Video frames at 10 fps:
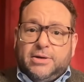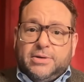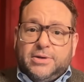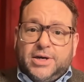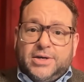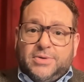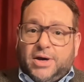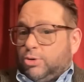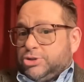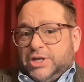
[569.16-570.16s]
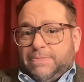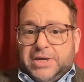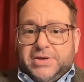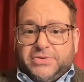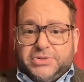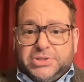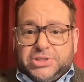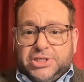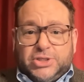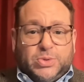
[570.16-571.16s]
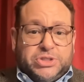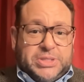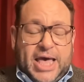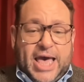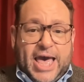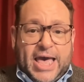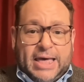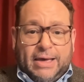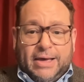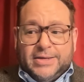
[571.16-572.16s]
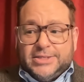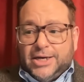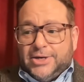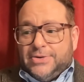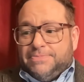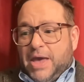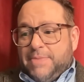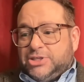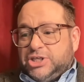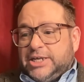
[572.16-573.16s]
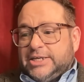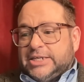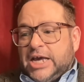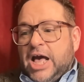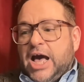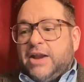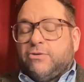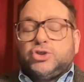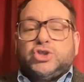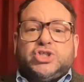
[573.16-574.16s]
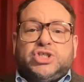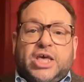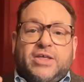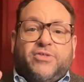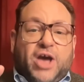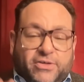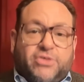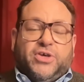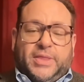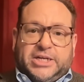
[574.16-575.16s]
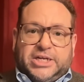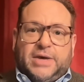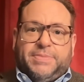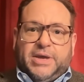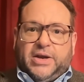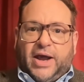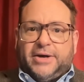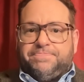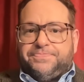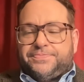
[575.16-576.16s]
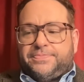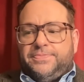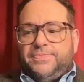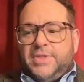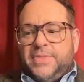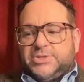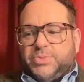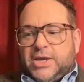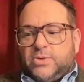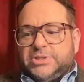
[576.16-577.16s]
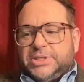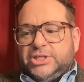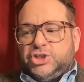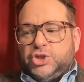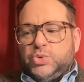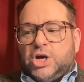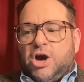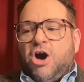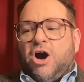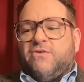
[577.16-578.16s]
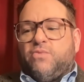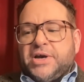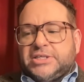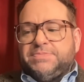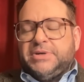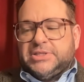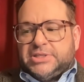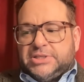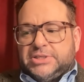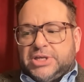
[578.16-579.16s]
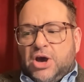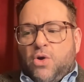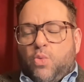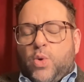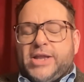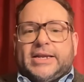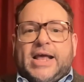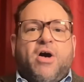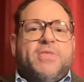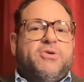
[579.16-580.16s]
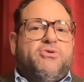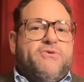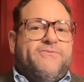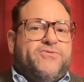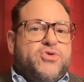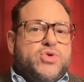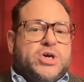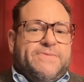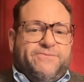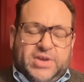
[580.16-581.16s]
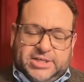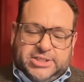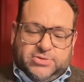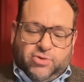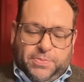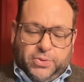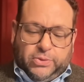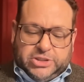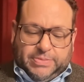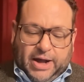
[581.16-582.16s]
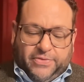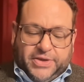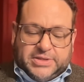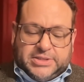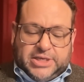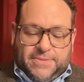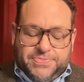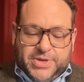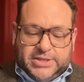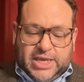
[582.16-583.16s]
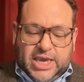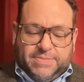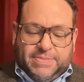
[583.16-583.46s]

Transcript: It was an appearance. She was there. So maybe she did. And of course, the other thing they didn't appear at this week was the Duke of Westminster's wedding. Now, there are a few conflicting reports about this. Some are saying